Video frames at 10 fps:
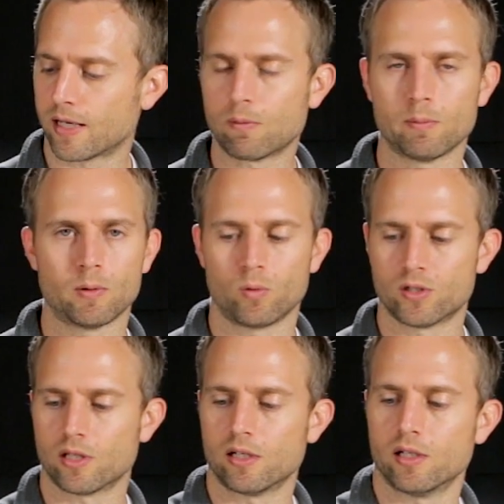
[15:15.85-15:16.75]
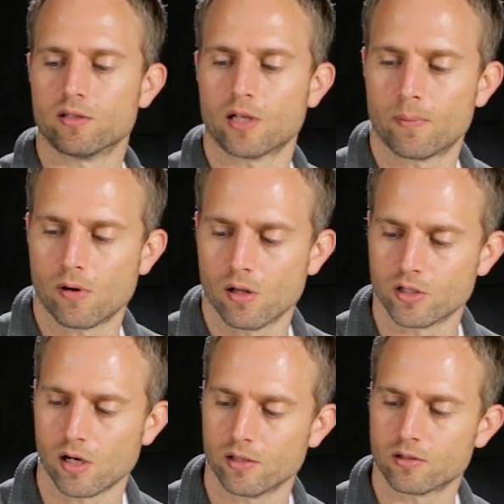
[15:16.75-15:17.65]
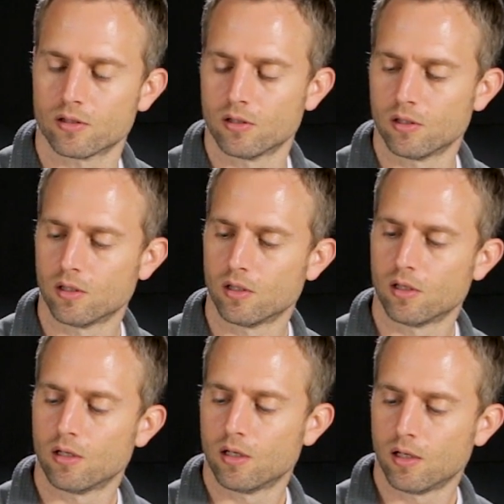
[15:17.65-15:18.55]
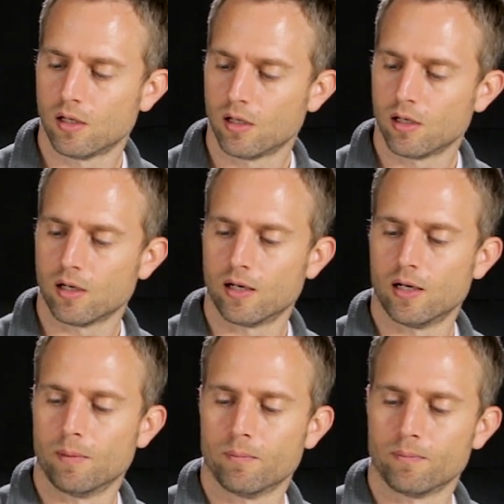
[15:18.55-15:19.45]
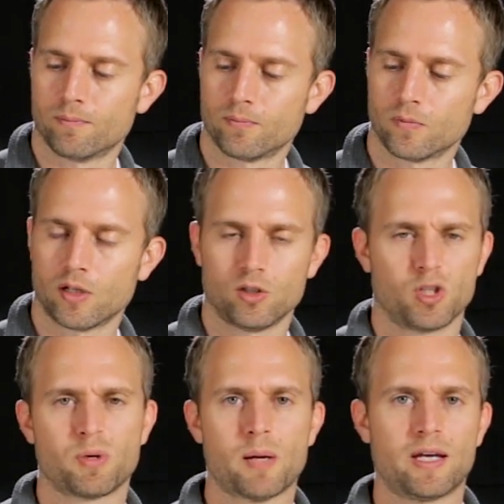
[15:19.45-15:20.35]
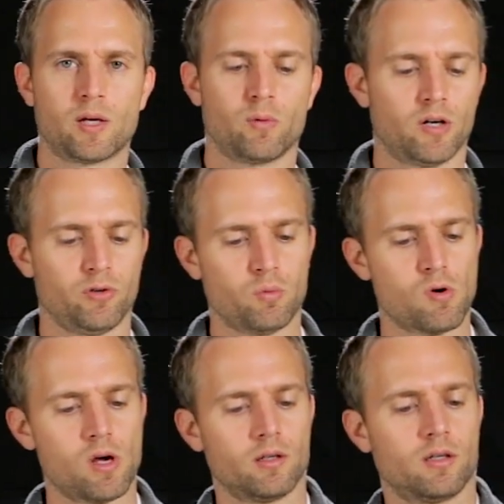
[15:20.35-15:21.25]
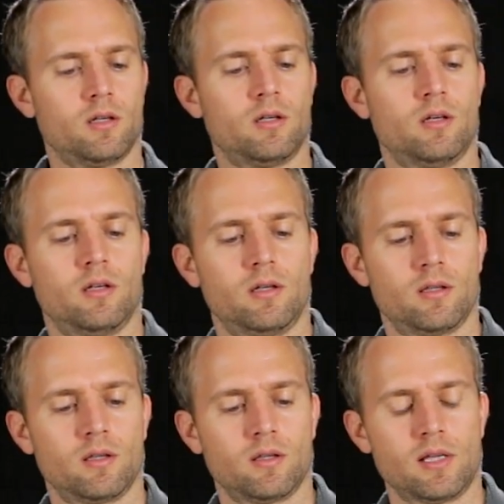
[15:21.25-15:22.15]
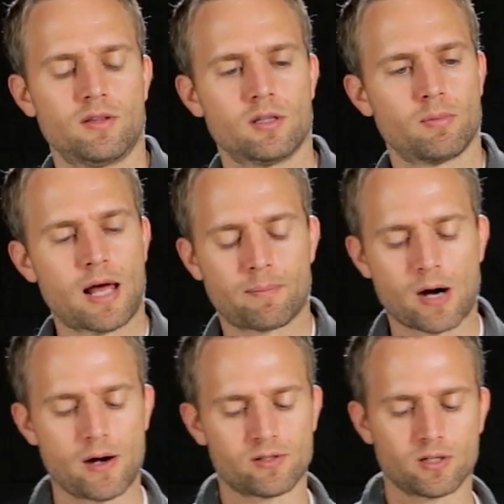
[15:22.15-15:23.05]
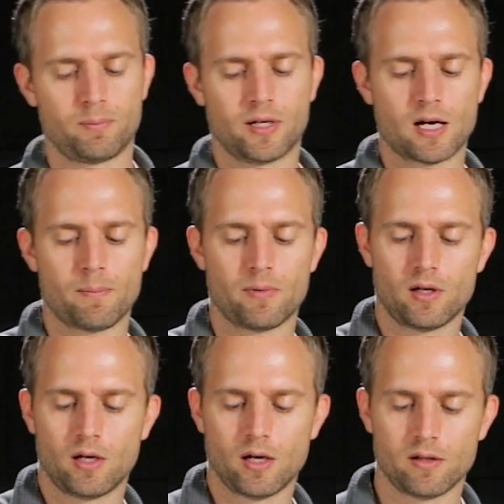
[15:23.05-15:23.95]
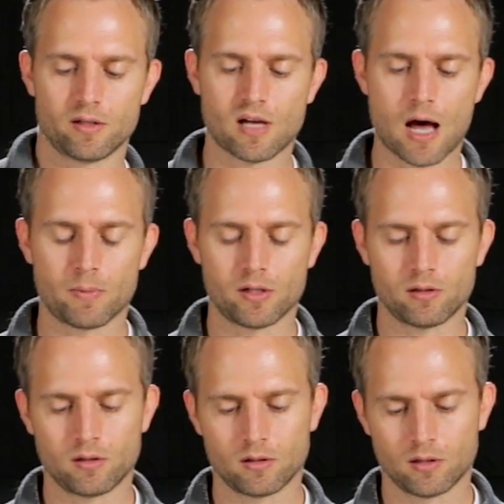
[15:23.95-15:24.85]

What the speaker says: I can't remember which that is. I apologize. You could probably make it whatever you want. And then the black pirate's going to pick up the topman.